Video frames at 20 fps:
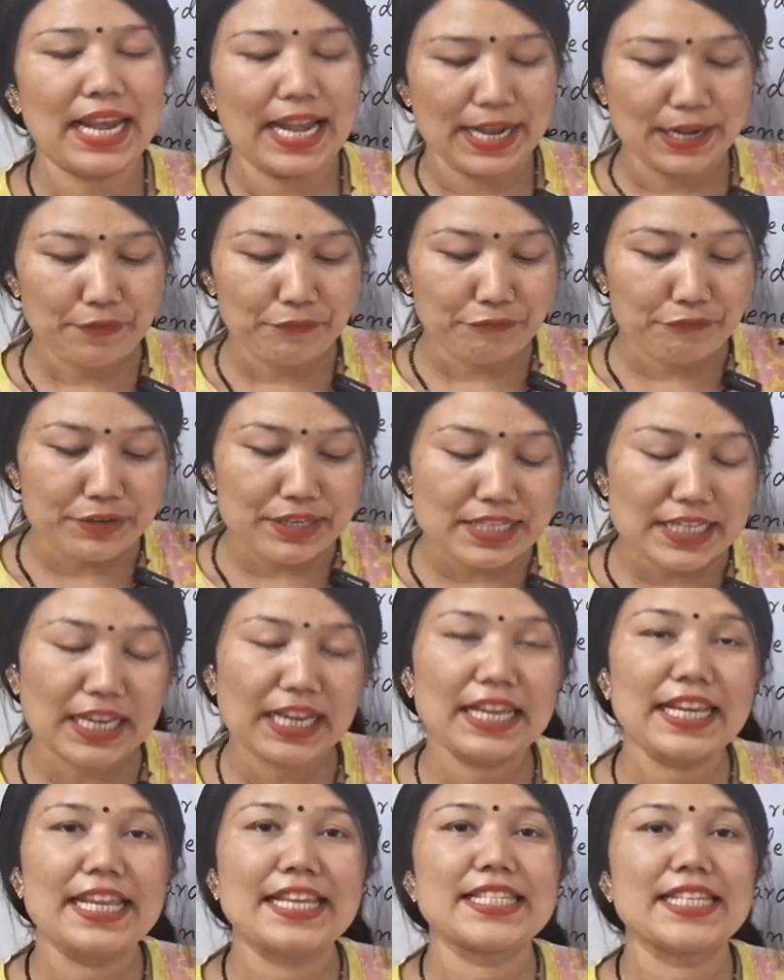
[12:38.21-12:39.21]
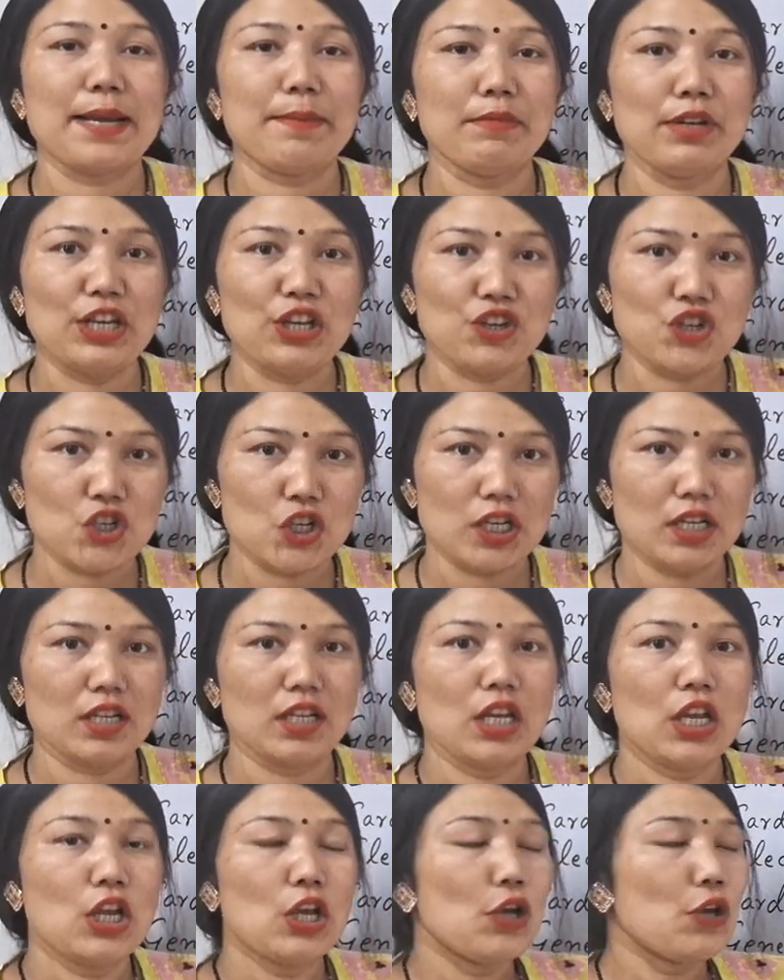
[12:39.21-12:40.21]
and physical examination.
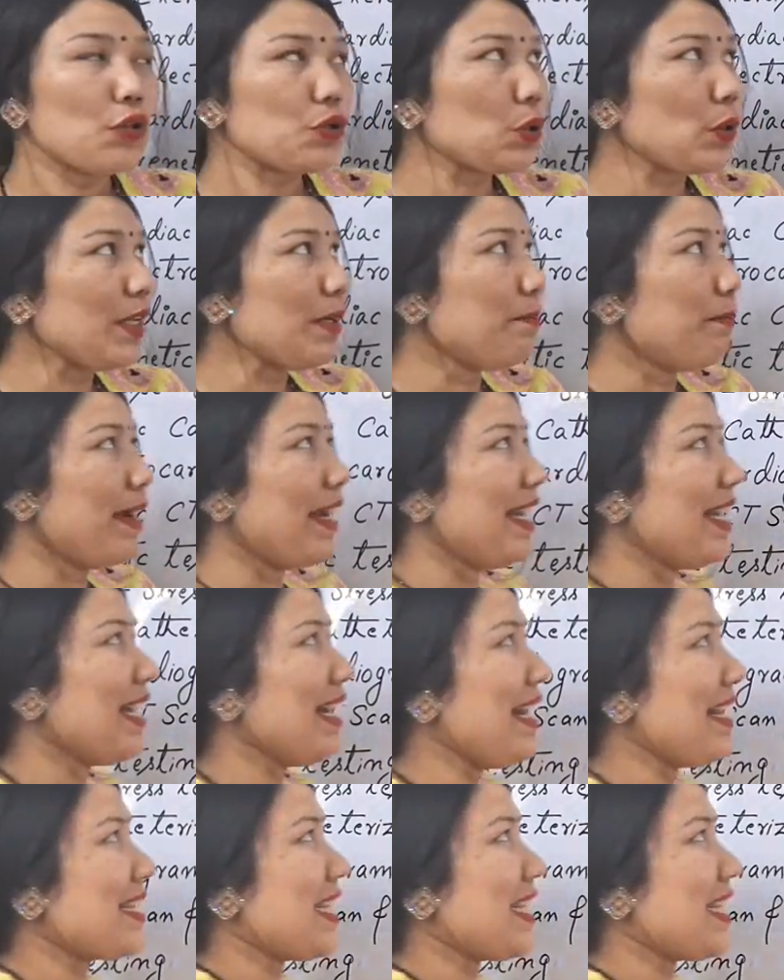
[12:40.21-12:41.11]
So, in medical